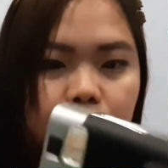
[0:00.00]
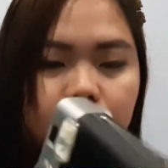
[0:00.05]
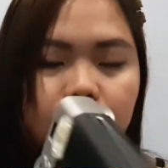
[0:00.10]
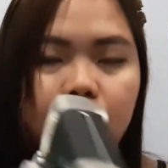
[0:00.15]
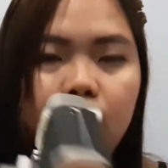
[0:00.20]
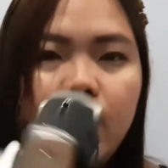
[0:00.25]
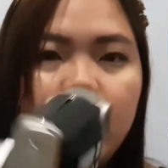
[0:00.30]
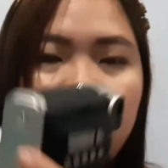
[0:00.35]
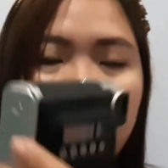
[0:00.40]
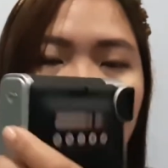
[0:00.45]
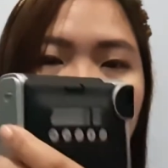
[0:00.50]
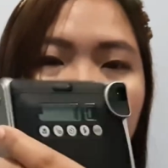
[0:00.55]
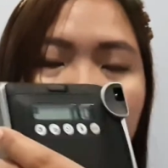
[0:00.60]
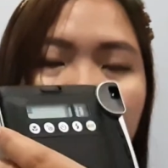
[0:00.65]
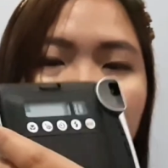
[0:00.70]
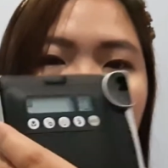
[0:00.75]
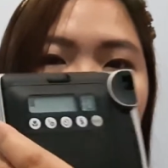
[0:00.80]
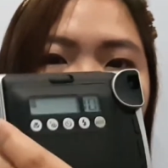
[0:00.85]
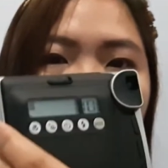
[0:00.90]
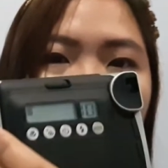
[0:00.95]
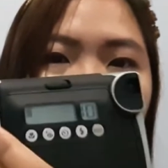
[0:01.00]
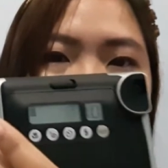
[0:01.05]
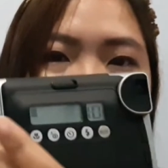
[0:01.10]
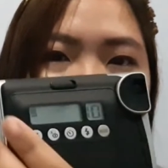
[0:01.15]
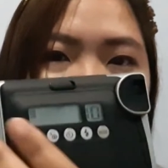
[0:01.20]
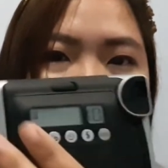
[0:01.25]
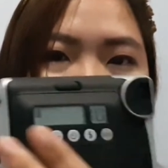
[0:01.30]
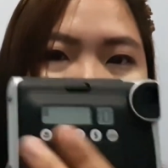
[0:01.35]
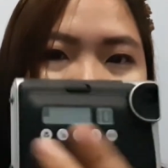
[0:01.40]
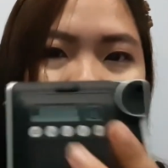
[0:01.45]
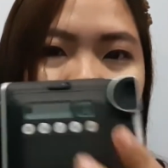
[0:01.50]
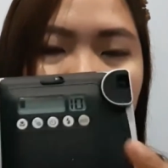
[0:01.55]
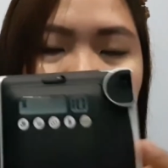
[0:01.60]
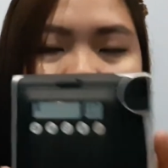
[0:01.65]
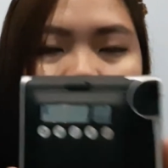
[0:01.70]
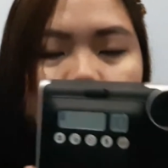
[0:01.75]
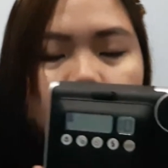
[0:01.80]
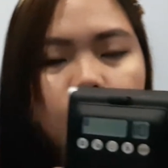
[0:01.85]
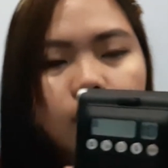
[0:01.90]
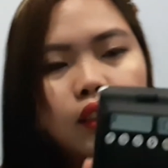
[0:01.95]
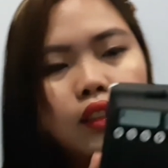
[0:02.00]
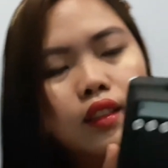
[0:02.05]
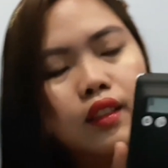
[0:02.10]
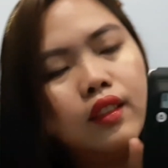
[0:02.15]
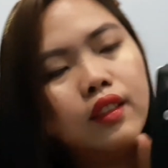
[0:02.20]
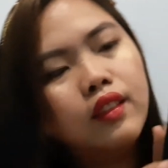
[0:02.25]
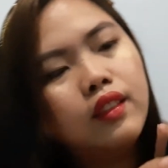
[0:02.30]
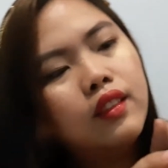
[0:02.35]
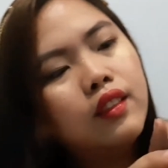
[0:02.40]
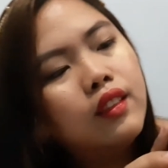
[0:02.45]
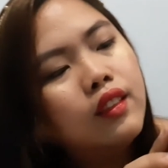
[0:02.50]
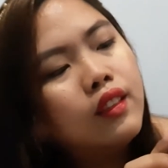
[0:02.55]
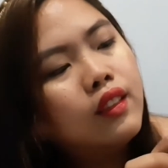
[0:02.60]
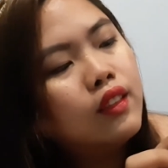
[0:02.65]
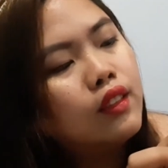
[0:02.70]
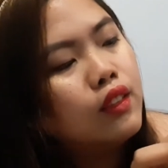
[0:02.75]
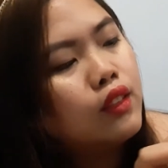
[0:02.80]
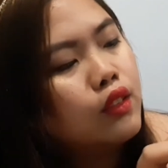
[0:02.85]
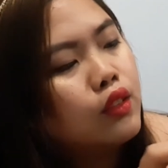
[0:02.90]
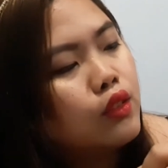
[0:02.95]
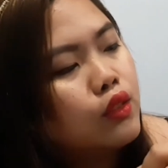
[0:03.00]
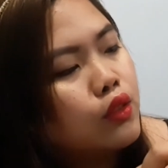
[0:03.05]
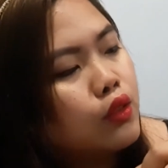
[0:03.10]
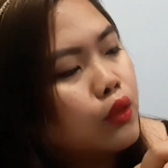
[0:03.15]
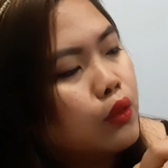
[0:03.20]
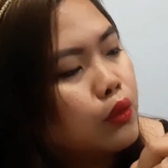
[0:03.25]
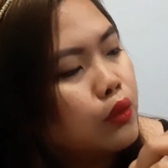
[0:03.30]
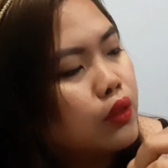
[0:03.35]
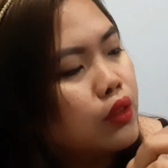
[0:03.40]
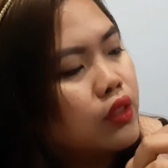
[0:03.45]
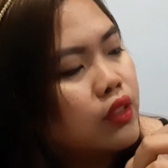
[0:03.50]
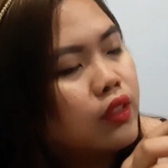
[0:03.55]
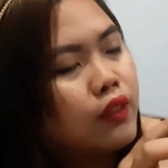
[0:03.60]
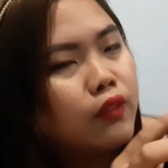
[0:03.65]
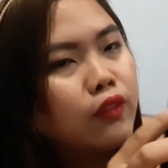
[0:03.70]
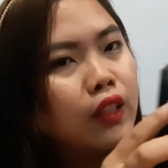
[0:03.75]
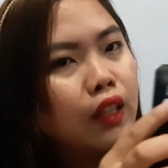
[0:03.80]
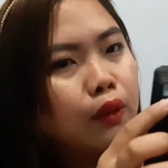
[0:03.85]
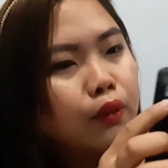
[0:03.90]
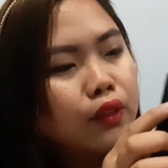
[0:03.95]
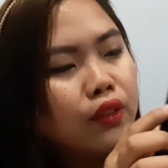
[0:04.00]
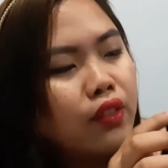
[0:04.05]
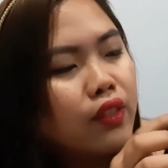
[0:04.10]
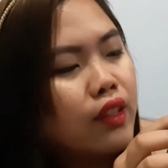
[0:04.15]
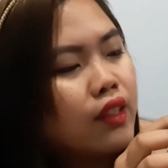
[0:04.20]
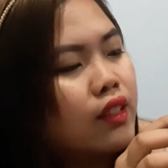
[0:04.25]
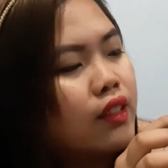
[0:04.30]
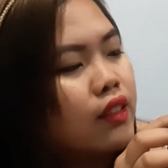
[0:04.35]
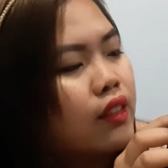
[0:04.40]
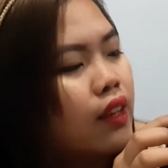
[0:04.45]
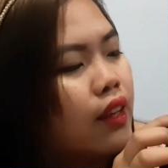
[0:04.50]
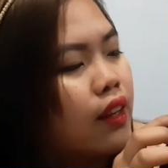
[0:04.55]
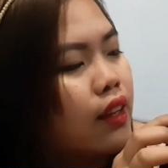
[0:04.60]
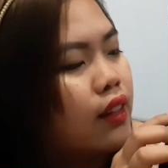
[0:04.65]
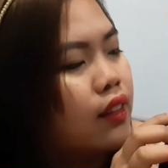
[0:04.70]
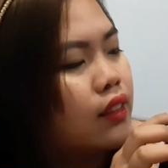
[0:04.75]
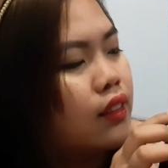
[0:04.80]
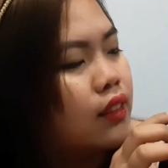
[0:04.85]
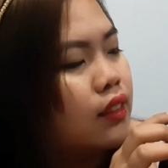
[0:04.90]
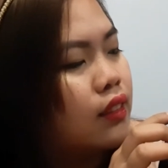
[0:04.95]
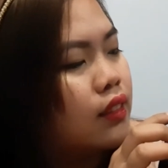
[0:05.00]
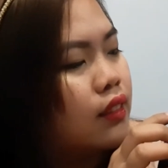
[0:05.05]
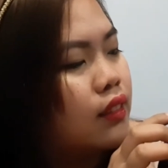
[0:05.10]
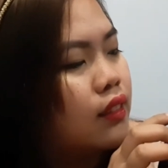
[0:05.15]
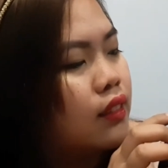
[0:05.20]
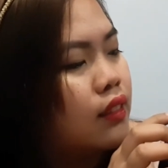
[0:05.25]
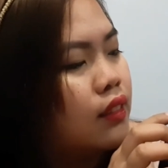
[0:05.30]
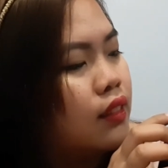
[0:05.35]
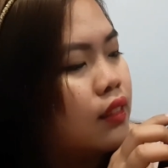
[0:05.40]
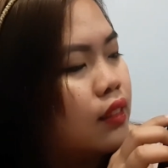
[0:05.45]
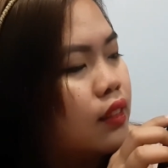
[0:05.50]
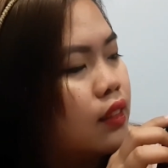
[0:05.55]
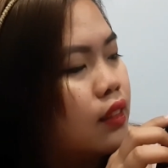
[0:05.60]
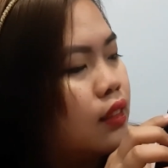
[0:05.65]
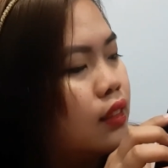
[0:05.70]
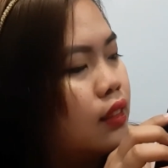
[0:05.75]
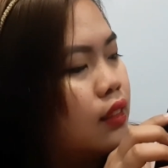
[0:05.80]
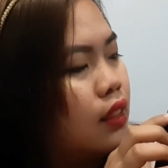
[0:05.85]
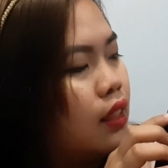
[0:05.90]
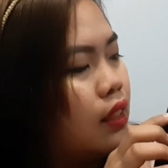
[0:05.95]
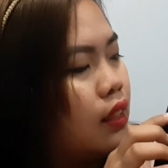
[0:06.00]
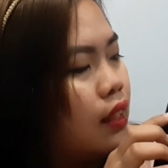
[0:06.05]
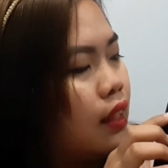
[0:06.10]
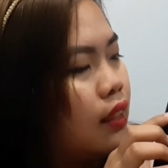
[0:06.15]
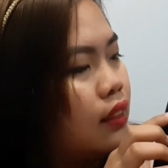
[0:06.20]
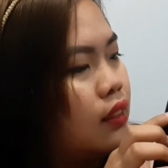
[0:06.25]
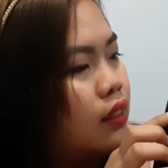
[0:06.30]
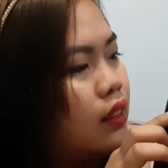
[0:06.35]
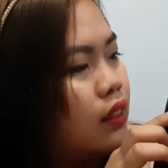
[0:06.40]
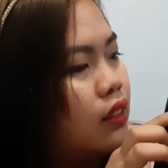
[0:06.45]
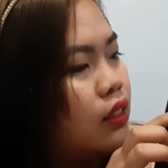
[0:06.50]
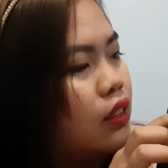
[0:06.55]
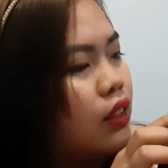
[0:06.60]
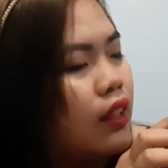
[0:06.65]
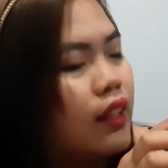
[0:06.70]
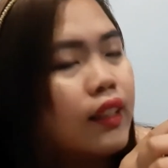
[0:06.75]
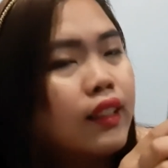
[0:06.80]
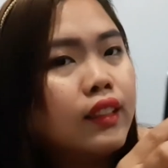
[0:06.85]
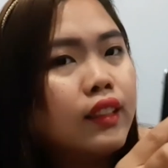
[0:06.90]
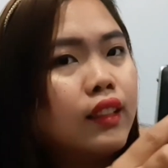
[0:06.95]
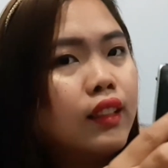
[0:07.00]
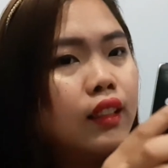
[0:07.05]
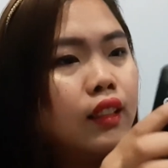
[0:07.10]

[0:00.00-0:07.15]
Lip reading: these are the manuals. So there's a flower thingy there, the light and dark,